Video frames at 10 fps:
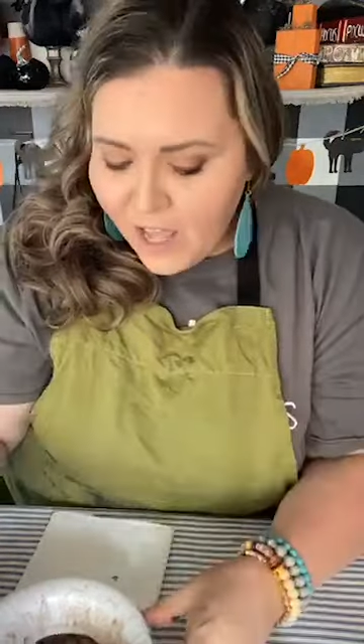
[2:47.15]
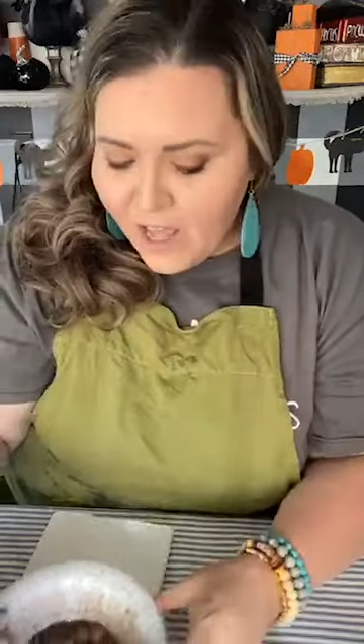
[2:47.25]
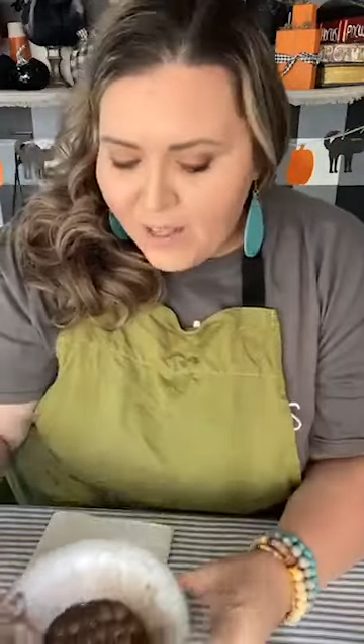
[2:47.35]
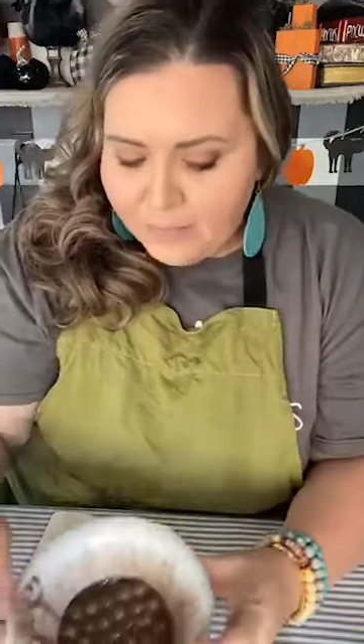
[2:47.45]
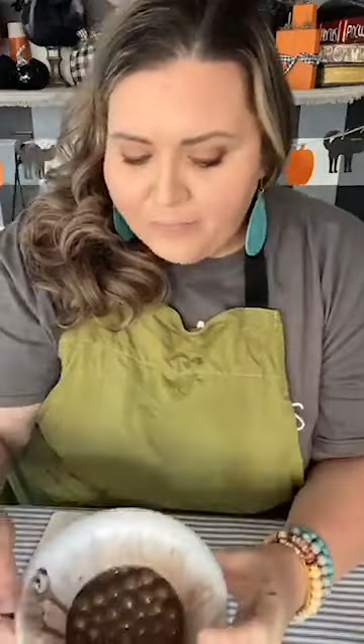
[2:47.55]

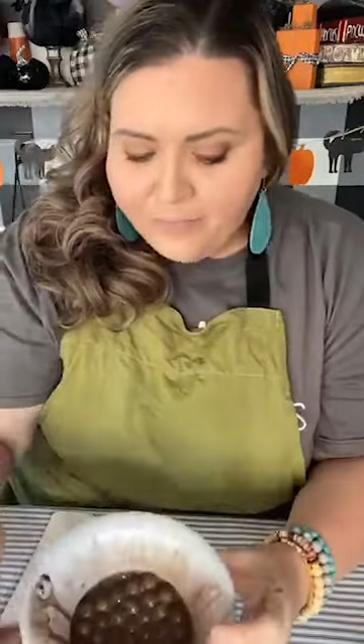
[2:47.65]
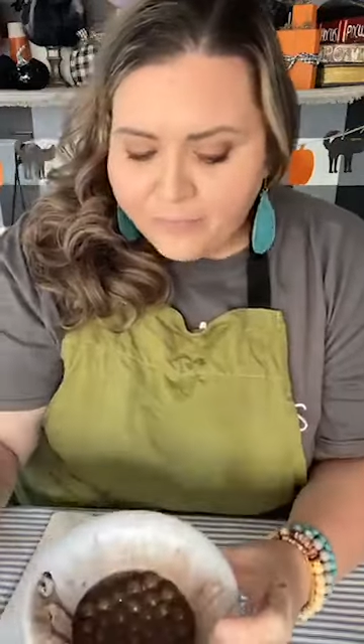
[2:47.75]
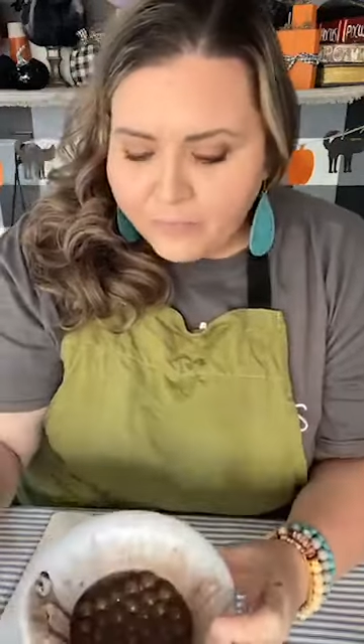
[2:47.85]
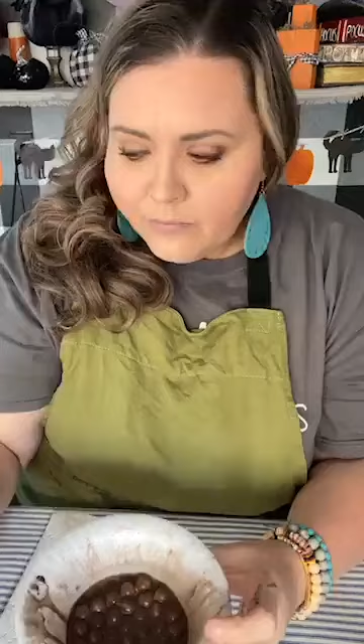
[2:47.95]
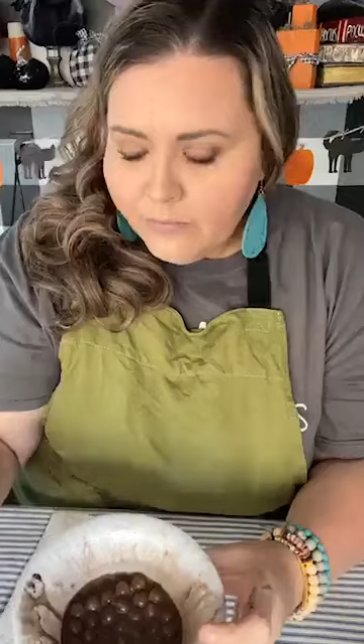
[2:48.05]

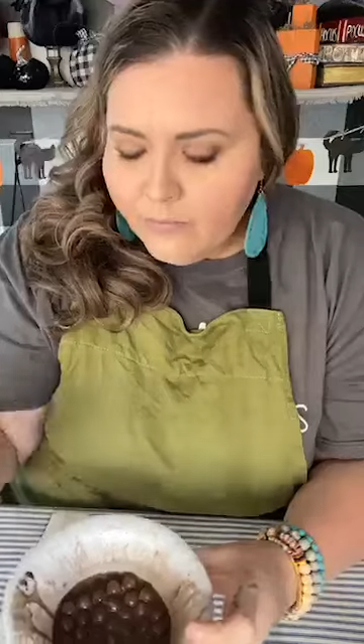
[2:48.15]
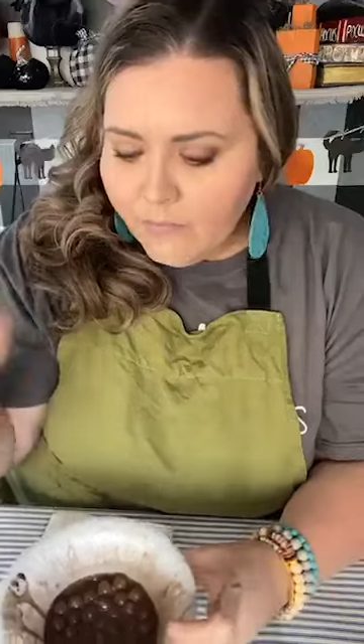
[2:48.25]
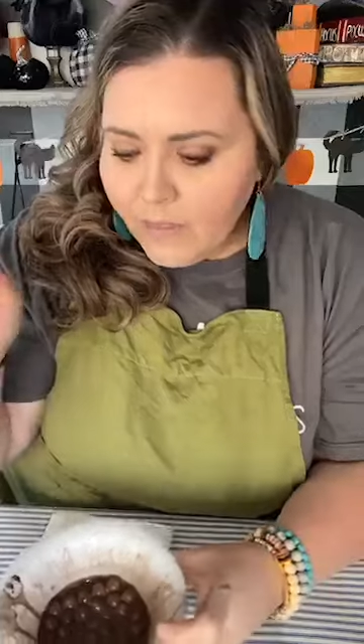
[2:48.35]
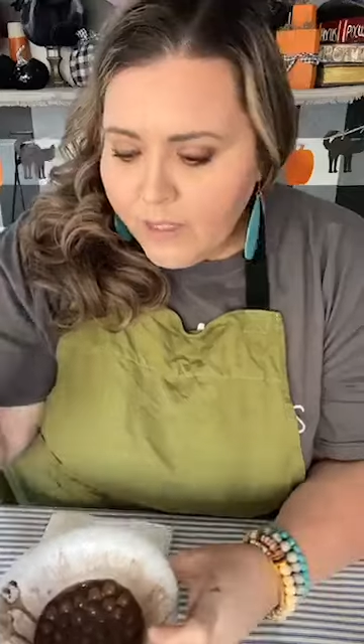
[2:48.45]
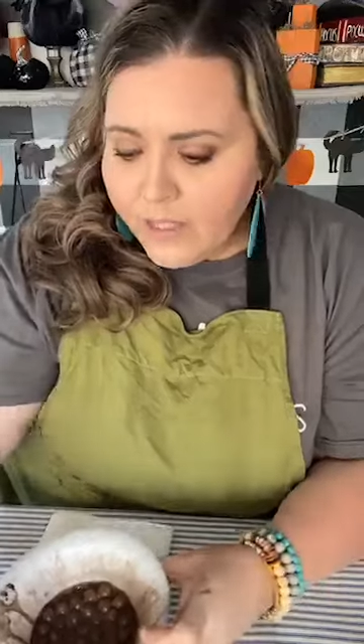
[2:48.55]

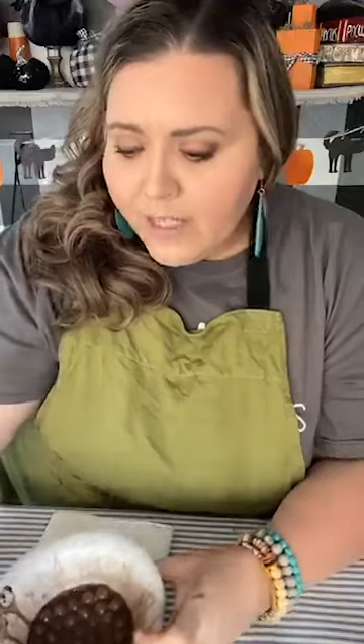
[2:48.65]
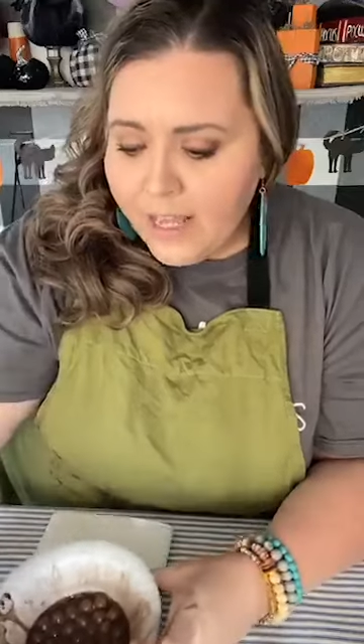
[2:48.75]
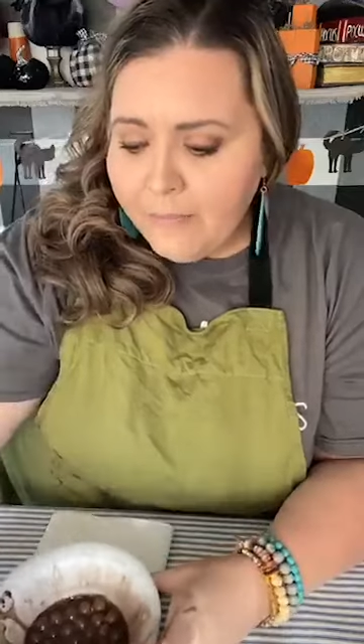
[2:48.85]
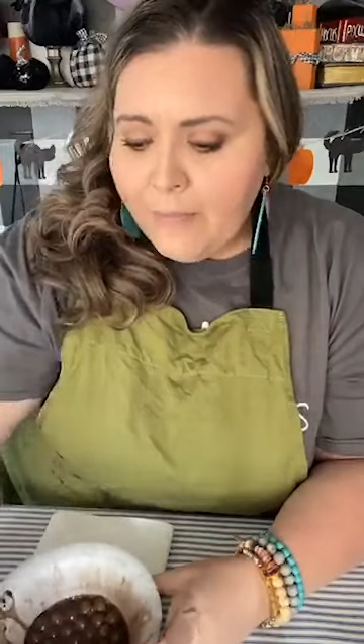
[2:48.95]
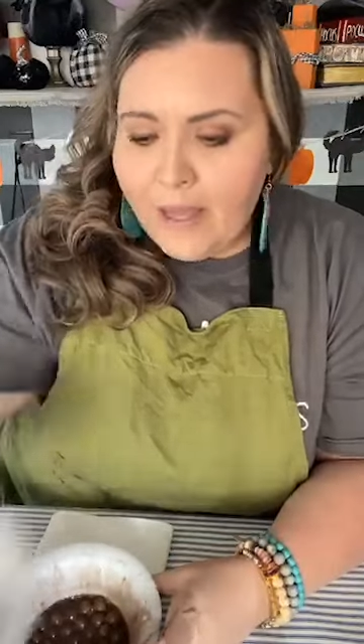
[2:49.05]
To
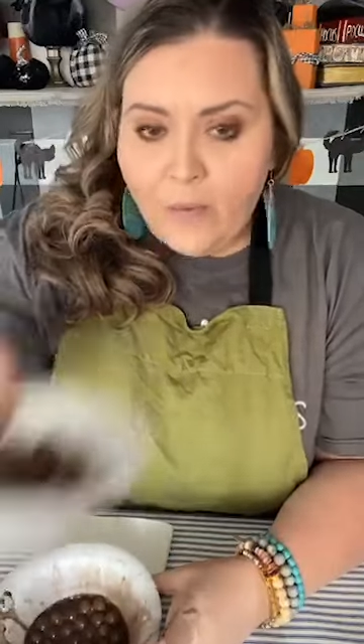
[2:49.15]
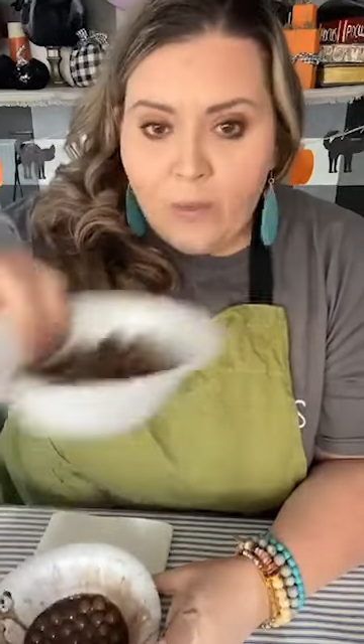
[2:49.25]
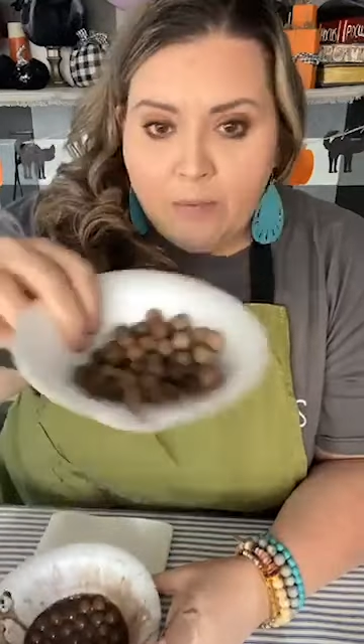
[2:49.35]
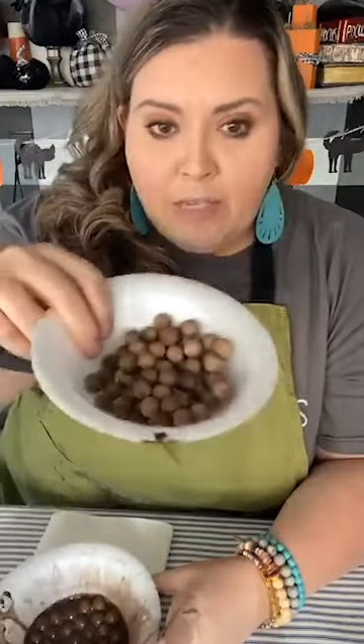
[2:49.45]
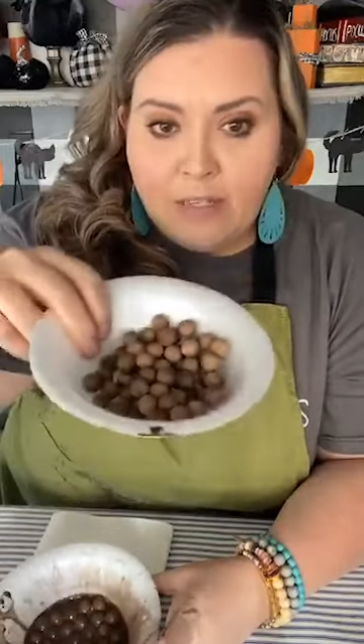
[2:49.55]
get my
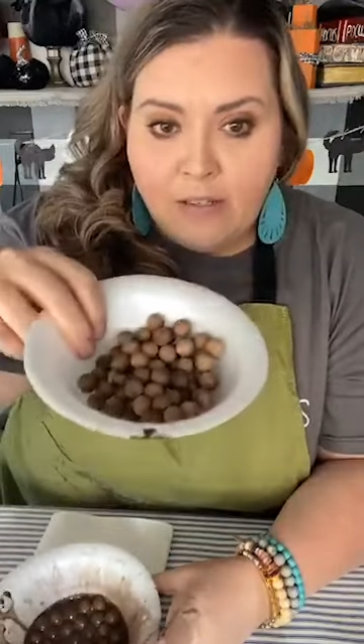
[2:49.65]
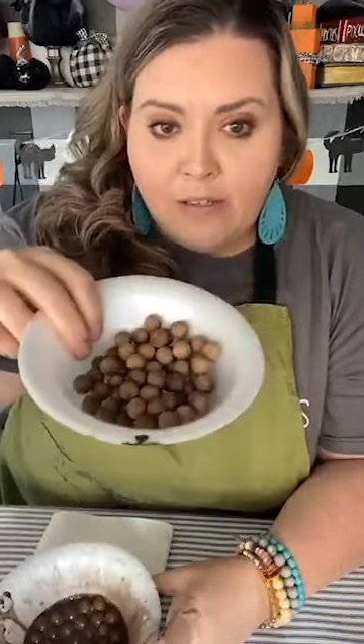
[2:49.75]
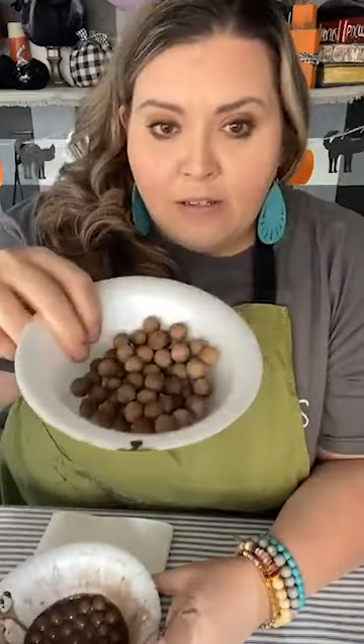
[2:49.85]
wood beads